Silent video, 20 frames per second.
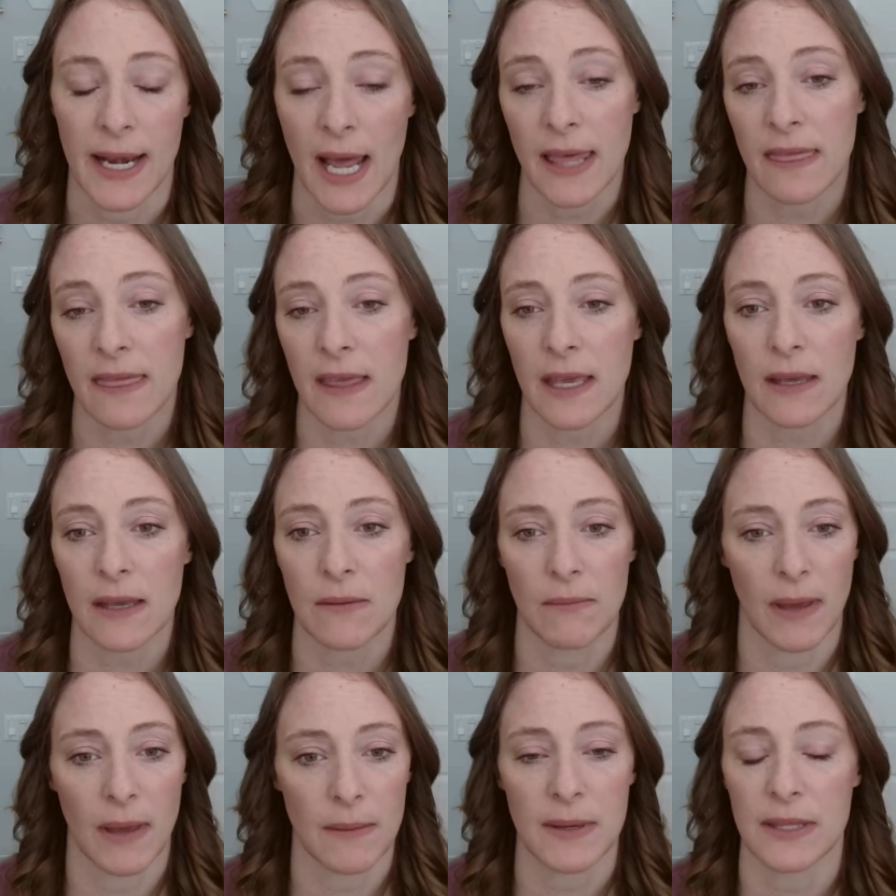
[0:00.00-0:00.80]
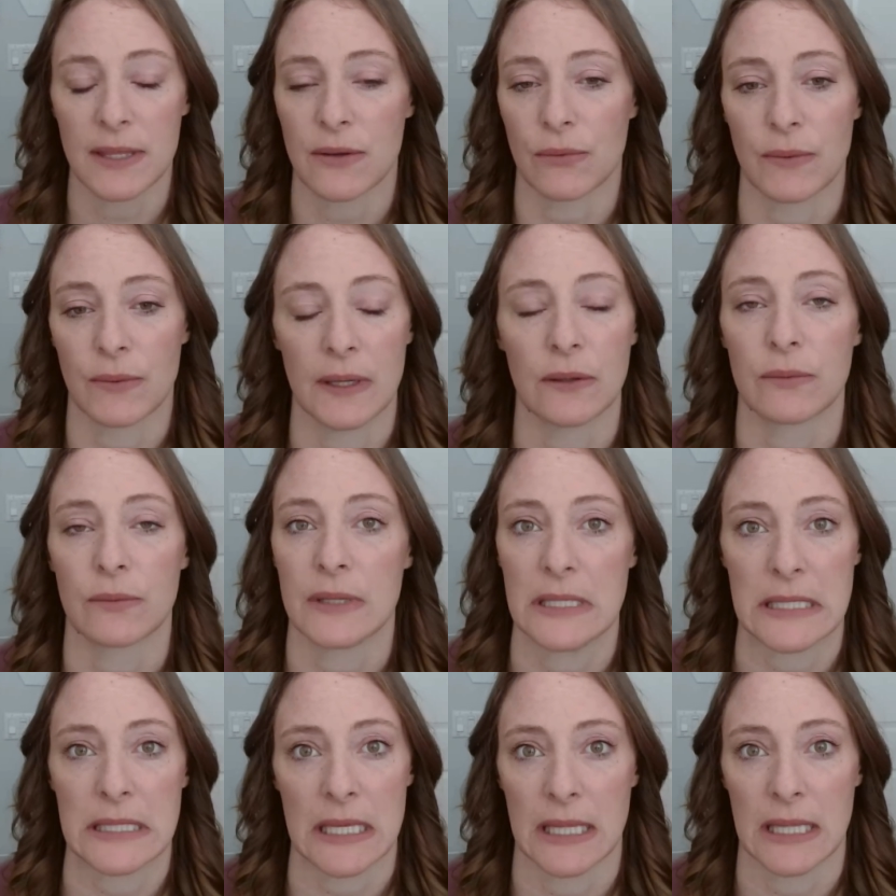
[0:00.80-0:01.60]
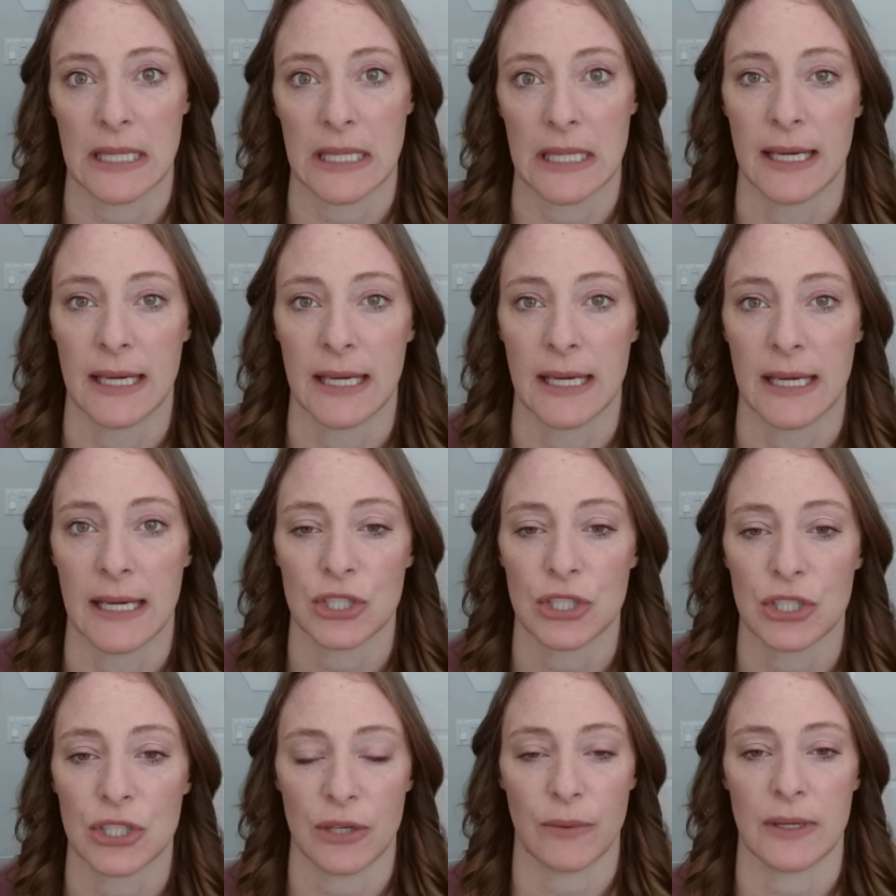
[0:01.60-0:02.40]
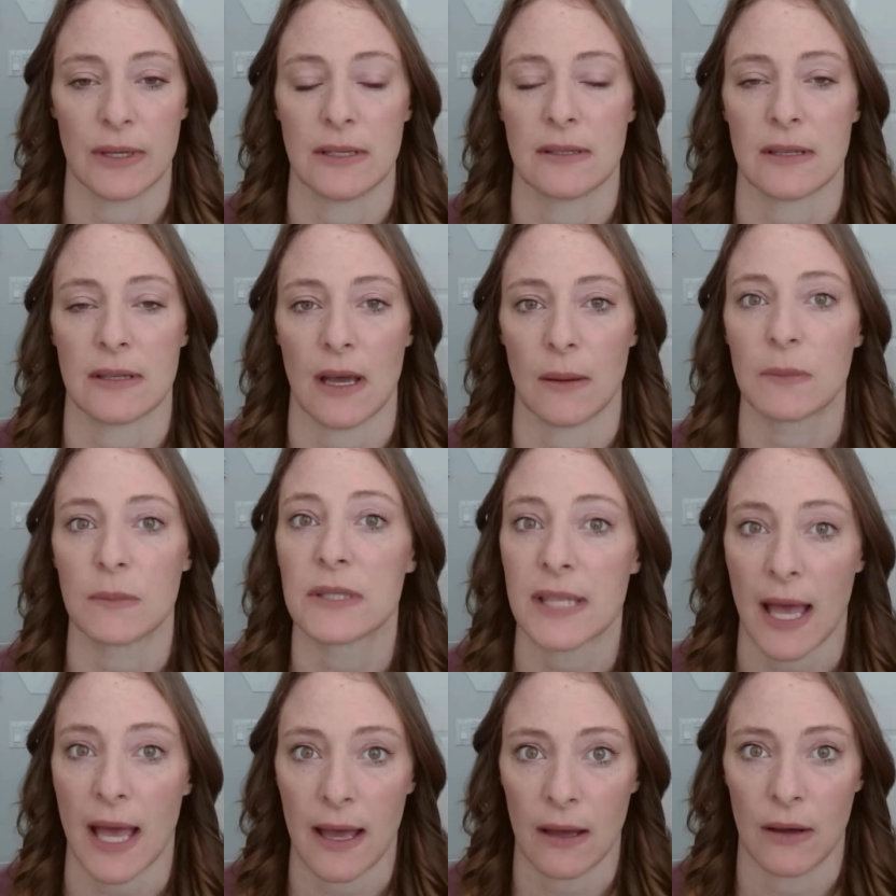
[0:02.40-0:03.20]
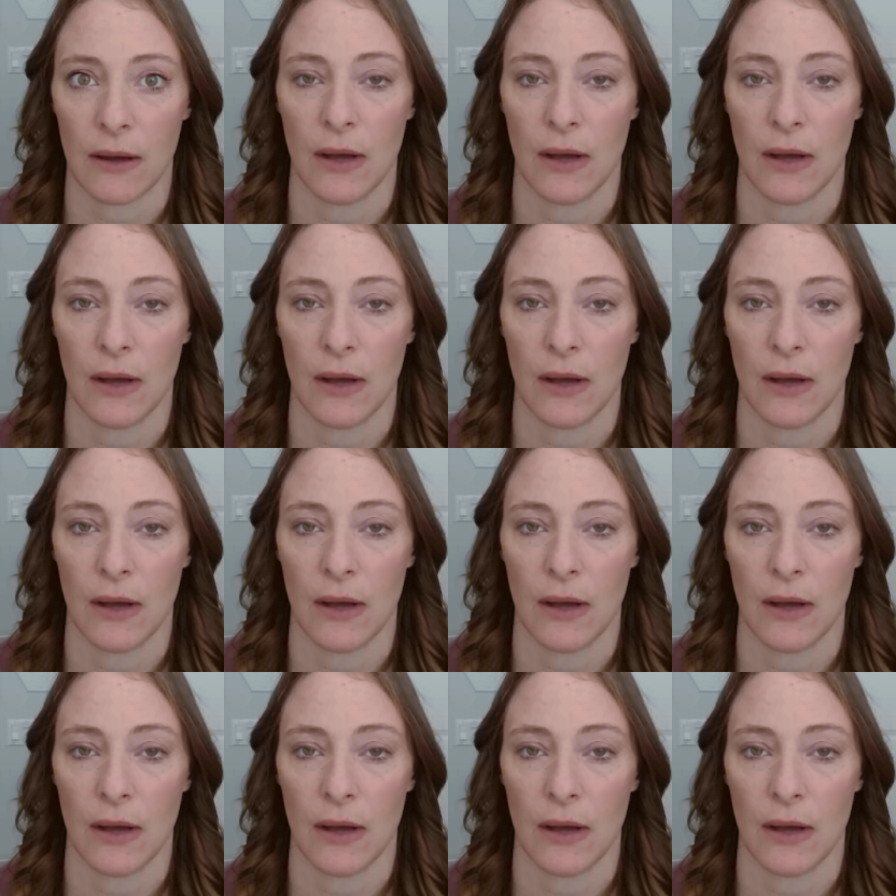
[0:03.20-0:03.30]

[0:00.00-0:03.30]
think maybe the real reason that she was upset